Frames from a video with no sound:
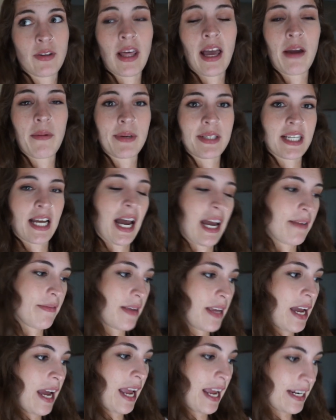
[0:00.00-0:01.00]
that I went to
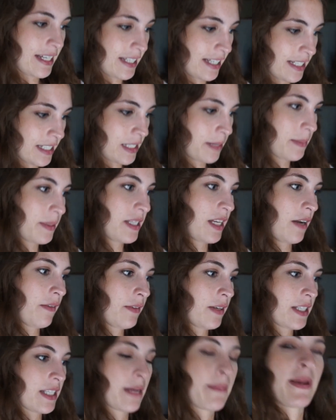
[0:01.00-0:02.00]
Hy-Vee. I had to get some stuff
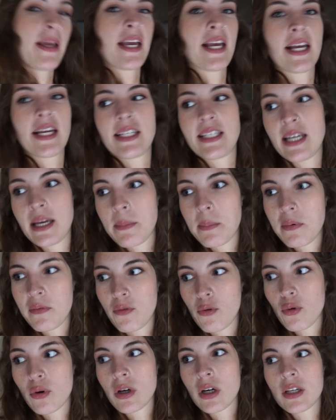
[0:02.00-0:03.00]
because I'm making a dip
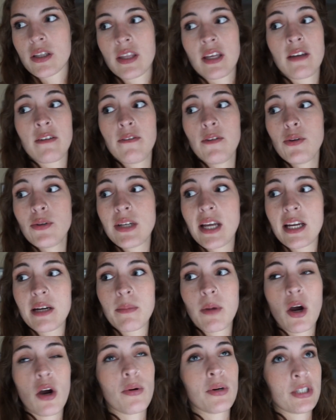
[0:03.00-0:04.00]
for the food day
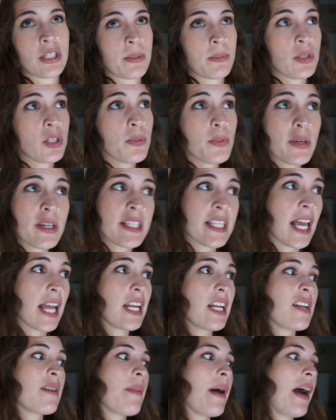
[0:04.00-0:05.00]
tomorrow, which I'm super
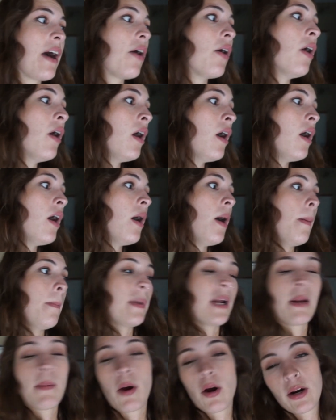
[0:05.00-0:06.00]
excited about.
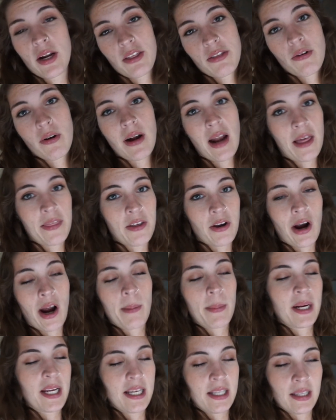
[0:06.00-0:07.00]
But I'm already throwing out there,
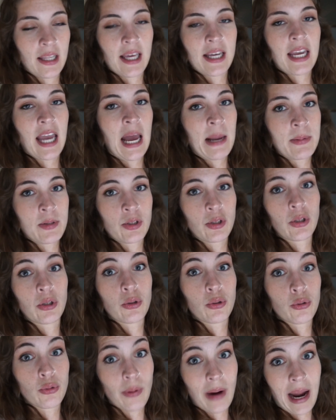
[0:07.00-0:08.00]
I'm gonna eat like
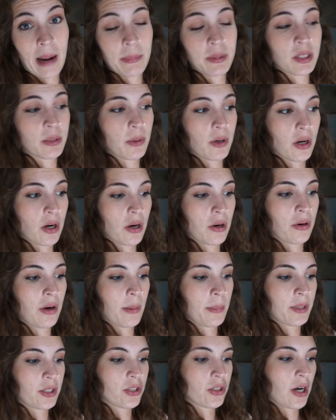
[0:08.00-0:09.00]
absolute crap tomorrow.
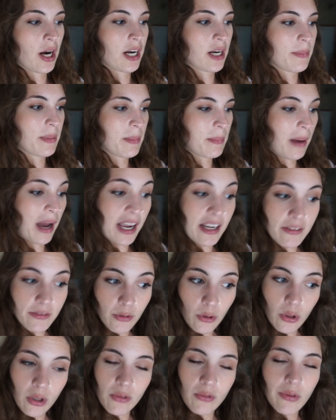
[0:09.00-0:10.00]
I'm gonna try to be
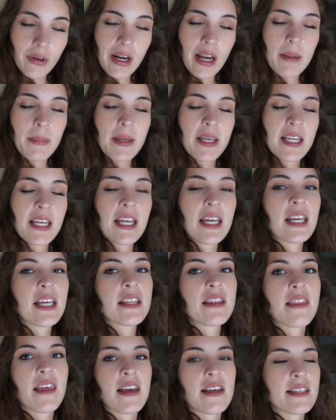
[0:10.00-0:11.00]
mindful of what I'm eating
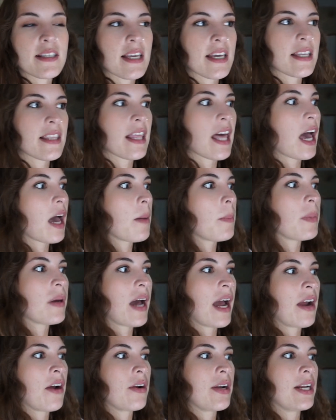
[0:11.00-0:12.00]
and things like that, but
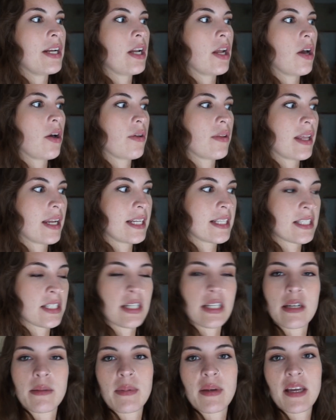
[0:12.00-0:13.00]
I already know that it's
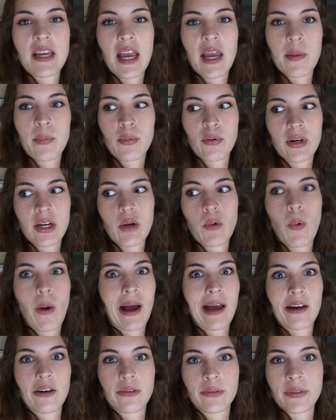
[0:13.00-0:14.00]
gonna be a pretty
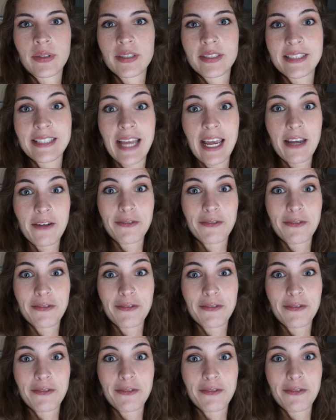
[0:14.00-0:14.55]
wild day